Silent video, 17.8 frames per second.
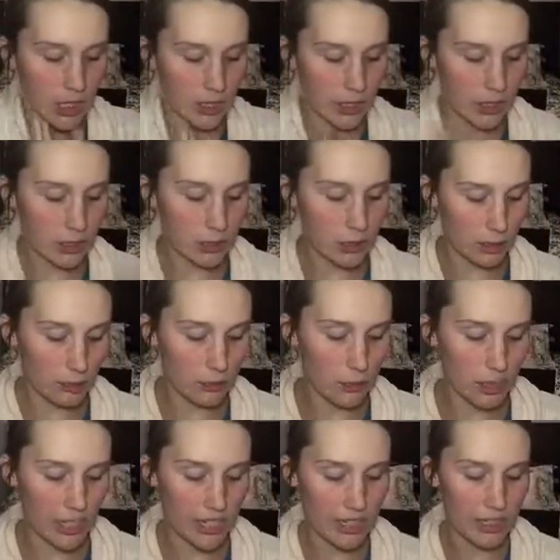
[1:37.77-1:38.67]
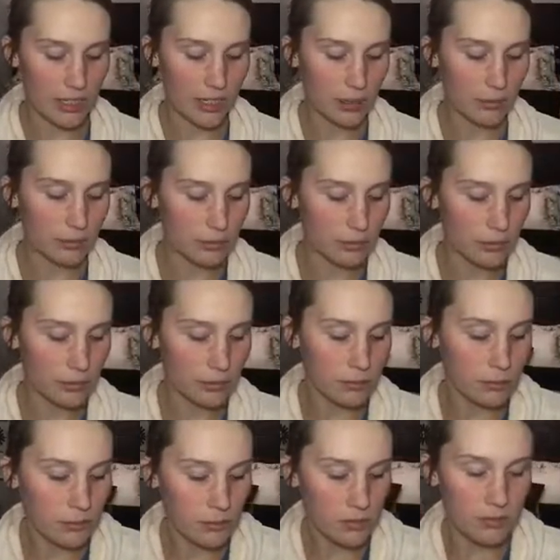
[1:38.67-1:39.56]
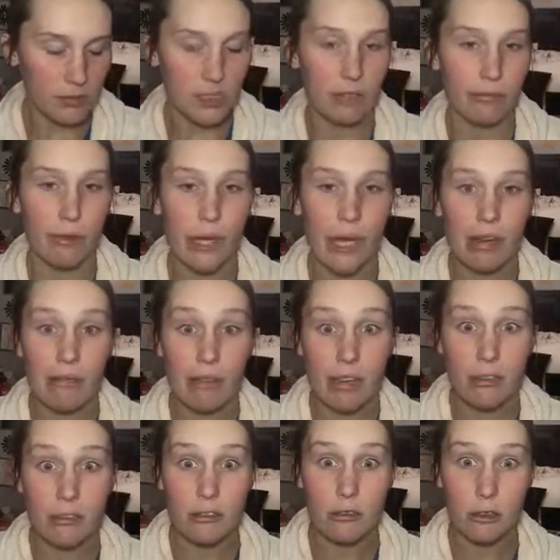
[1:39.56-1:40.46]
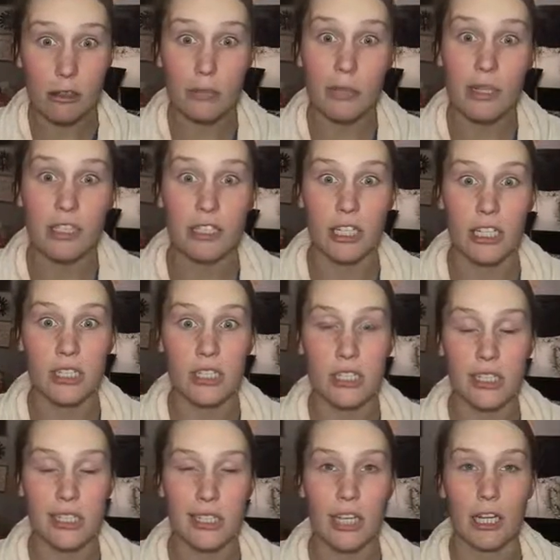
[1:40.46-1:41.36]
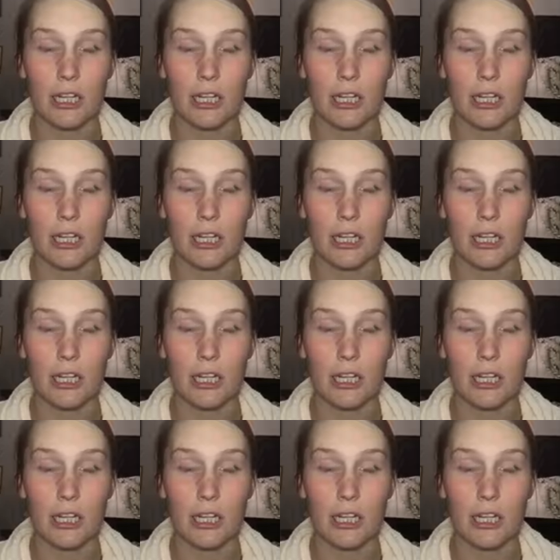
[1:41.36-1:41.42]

let's start with dry skin. If you have extremely dry skin,